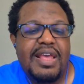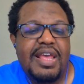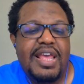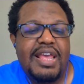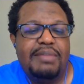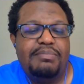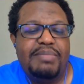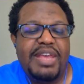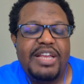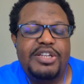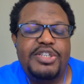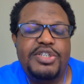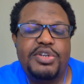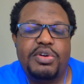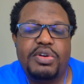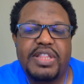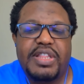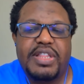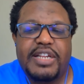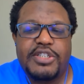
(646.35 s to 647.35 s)
and make
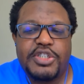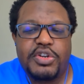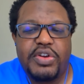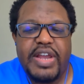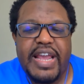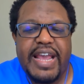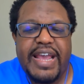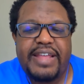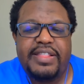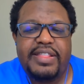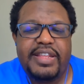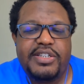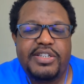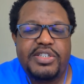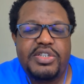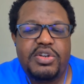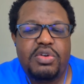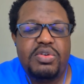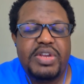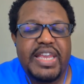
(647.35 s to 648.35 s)
sure that your athletes
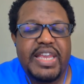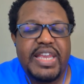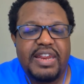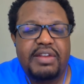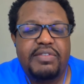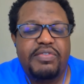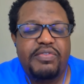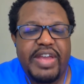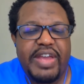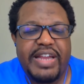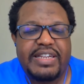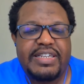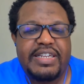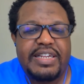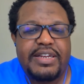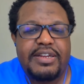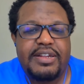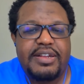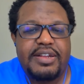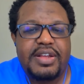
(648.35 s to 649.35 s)
don't get
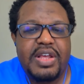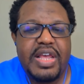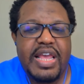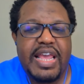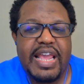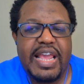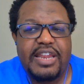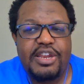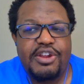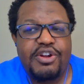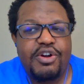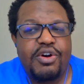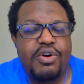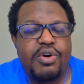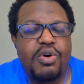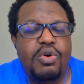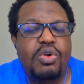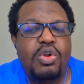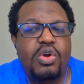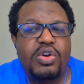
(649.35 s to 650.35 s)
infected and your
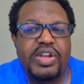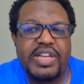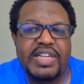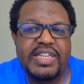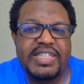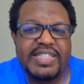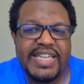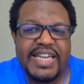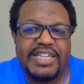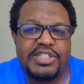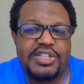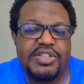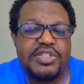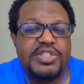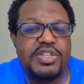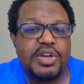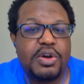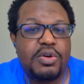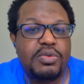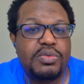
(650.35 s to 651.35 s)
whole organizations
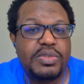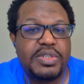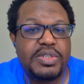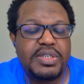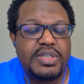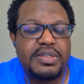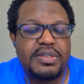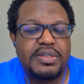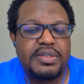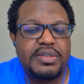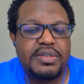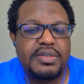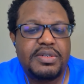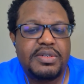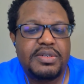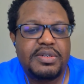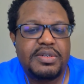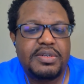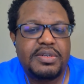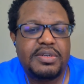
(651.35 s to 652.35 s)
don't,
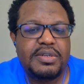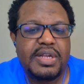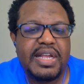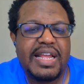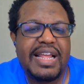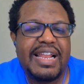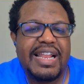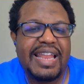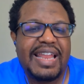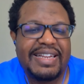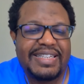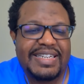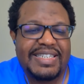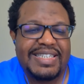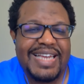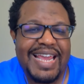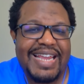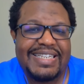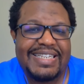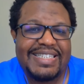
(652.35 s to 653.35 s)
like the
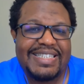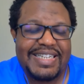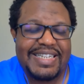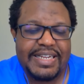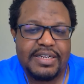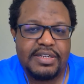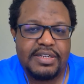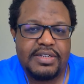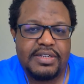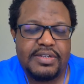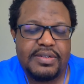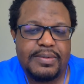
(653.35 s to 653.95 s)
Titans did?